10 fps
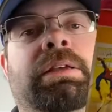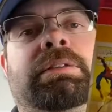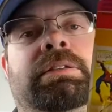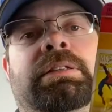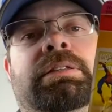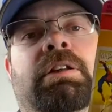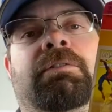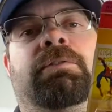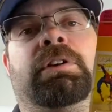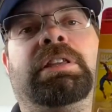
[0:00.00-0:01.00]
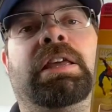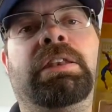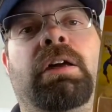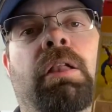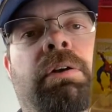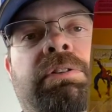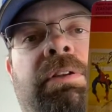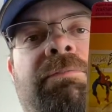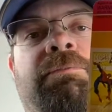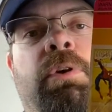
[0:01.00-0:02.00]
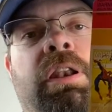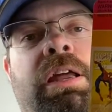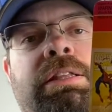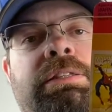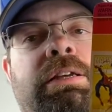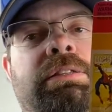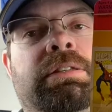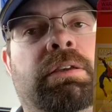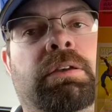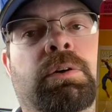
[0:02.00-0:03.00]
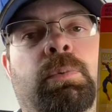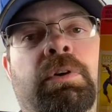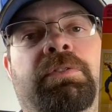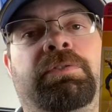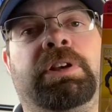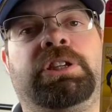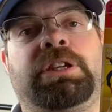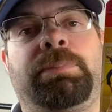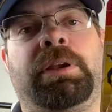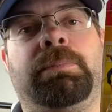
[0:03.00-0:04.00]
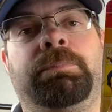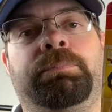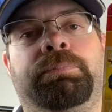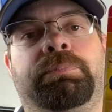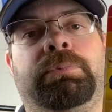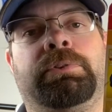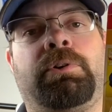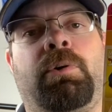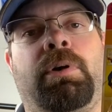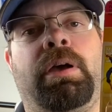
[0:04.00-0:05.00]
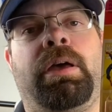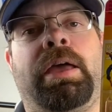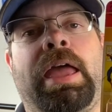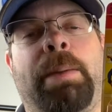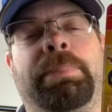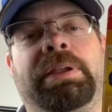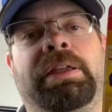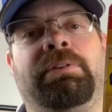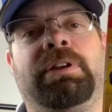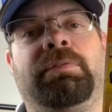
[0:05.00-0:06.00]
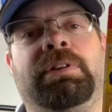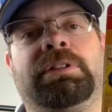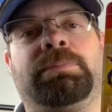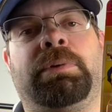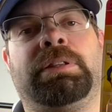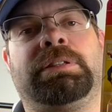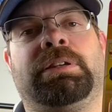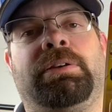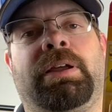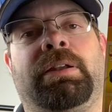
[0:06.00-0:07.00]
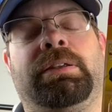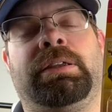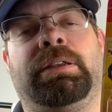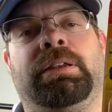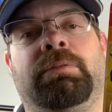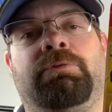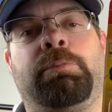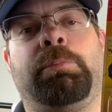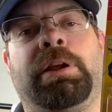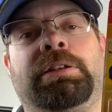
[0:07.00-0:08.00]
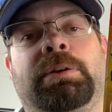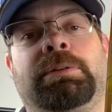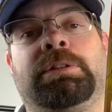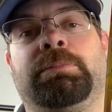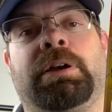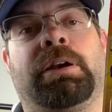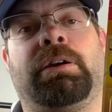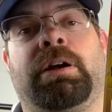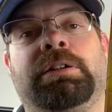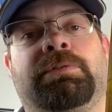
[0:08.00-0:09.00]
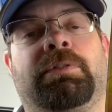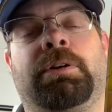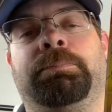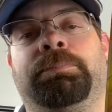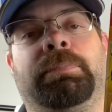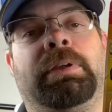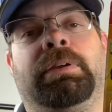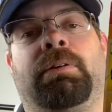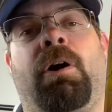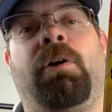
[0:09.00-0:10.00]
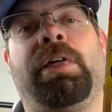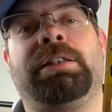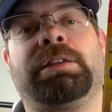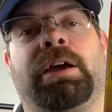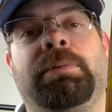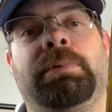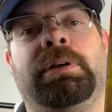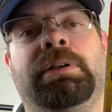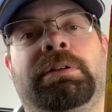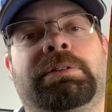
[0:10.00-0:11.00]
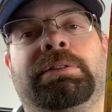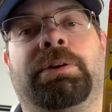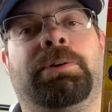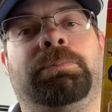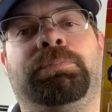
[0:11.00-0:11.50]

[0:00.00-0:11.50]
This did sell for $10.49 with free shipping. So happy to get rid of it. It's been sitting around in Rubbermaid totes in my garage for all that time. So